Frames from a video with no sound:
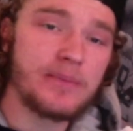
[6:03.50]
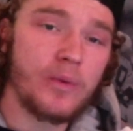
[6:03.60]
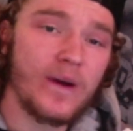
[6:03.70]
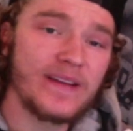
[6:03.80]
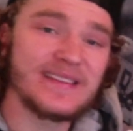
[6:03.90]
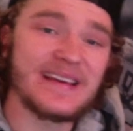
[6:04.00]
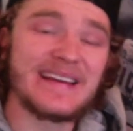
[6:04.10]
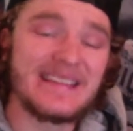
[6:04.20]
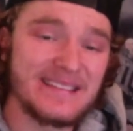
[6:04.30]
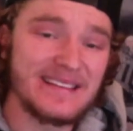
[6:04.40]
points in
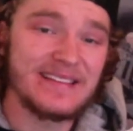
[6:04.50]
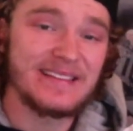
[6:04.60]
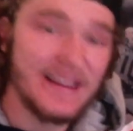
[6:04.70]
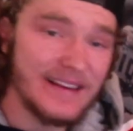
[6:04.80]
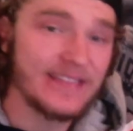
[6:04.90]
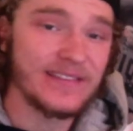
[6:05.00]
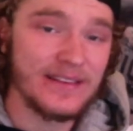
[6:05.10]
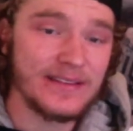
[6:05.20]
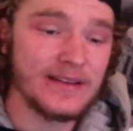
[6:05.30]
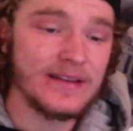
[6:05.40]
his second
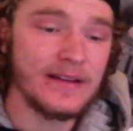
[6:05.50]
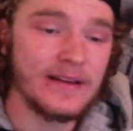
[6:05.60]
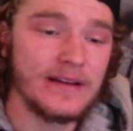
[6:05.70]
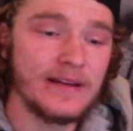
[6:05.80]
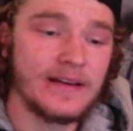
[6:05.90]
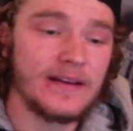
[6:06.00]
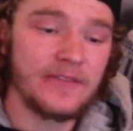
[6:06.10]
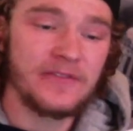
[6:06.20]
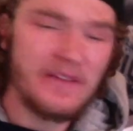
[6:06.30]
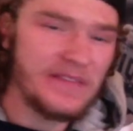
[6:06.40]
season,
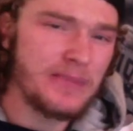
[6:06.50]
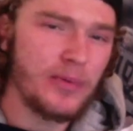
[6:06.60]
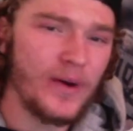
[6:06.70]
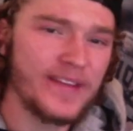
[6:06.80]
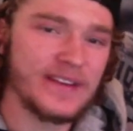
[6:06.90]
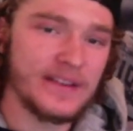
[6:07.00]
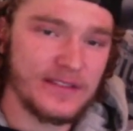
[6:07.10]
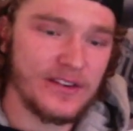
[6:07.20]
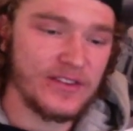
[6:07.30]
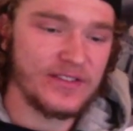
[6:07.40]
50 points in his
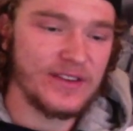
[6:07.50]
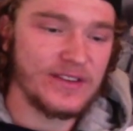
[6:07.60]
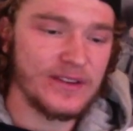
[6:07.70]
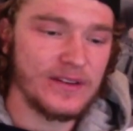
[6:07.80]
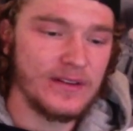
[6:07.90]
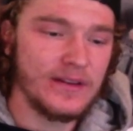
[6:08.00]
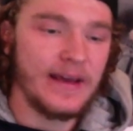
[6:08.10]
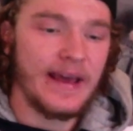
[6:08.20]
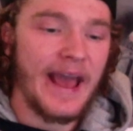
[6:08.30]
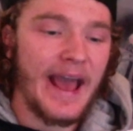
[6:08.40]
third season,
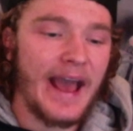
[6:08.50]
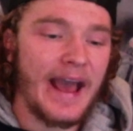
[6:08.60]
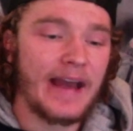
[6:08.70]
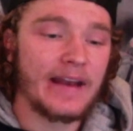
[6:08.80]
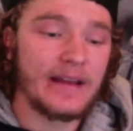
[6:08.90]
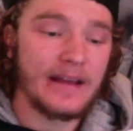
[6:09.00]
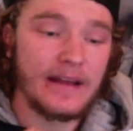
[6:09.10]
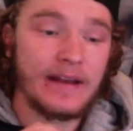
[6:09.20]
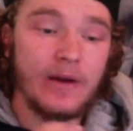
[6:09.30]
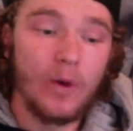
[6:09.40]
and
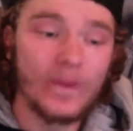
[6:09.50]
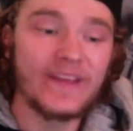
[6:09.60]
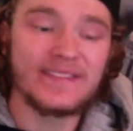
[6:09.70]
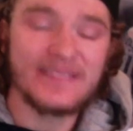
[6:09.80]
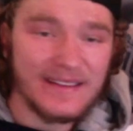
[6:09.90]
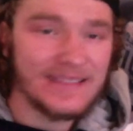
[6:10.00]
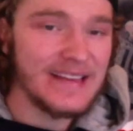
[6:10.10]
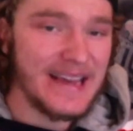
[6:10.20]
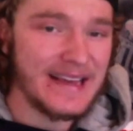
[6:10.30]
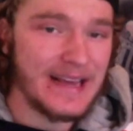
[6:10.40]
in only
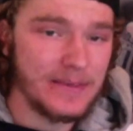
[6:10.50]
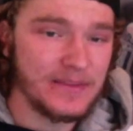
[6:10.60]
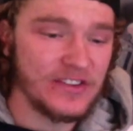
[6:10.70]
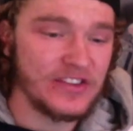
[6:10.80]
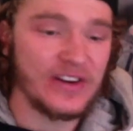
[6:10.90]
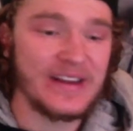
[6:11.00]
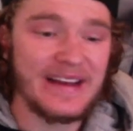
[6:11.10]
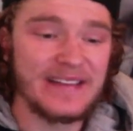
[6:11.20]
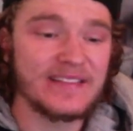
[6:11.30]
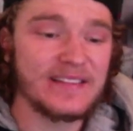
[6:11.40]
68 games this year, he
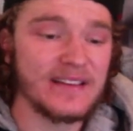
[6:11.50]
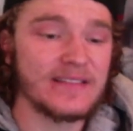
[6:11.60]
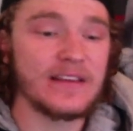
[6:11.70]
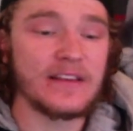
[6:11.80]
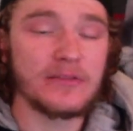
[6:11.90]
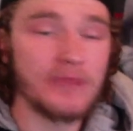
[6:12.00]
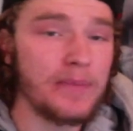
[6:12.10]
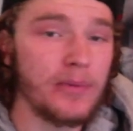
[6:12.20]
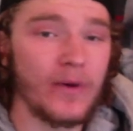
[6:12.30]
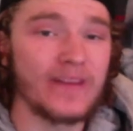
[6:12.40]
had 63
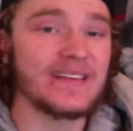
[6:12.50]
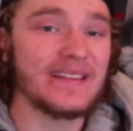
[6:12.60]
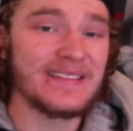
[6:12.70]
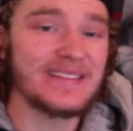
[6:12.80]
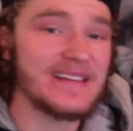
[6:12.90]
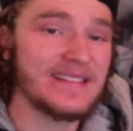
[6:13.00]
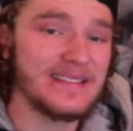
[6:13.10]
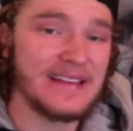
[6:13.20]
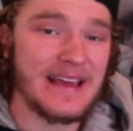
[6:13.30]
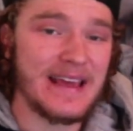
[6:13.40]
points in
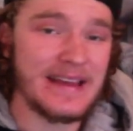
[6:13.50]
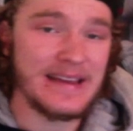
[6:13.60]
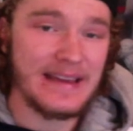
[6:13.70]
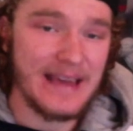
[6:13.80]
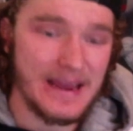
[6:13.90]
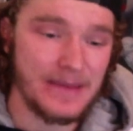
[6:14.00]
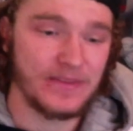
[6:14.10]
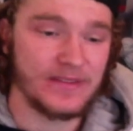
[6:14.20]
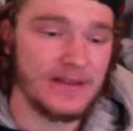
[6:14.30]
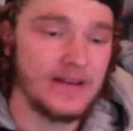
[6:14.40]
68
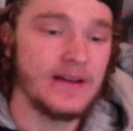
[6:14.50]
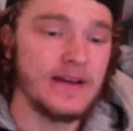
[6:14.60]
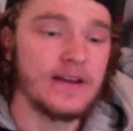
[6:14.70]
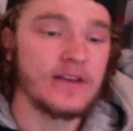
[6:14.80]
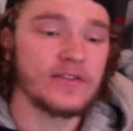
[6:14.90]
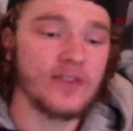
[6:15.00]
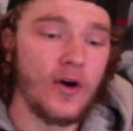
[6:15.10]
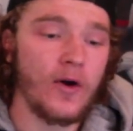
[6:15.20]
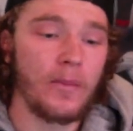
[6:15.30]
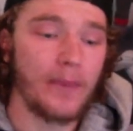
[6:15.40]
games.
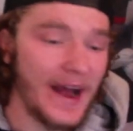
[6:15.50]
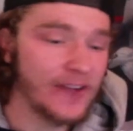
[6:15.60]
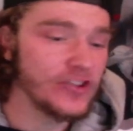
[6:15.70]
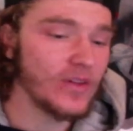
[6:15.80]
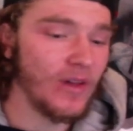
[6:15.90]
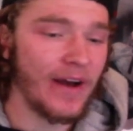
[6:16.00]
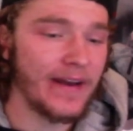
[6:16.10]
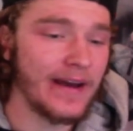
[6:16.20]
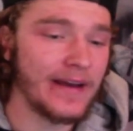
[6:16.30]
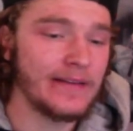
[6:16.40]
So Patrik
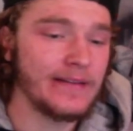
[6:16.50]
Laine,